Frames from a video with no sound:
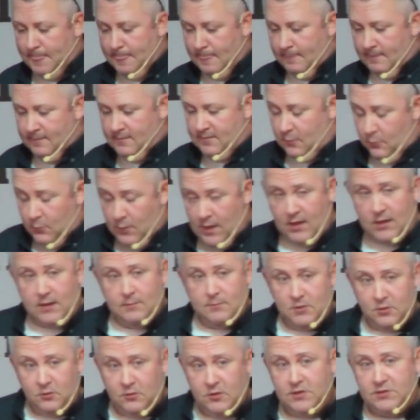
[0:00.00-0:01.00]
So, welcome
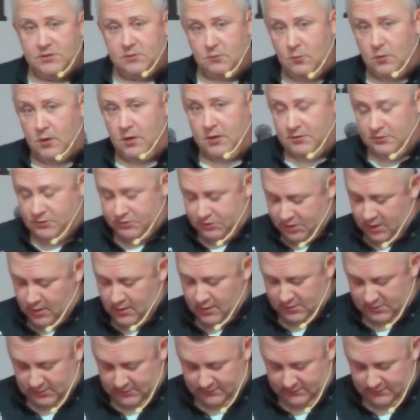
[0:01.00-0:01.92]
to Christian Warriors Church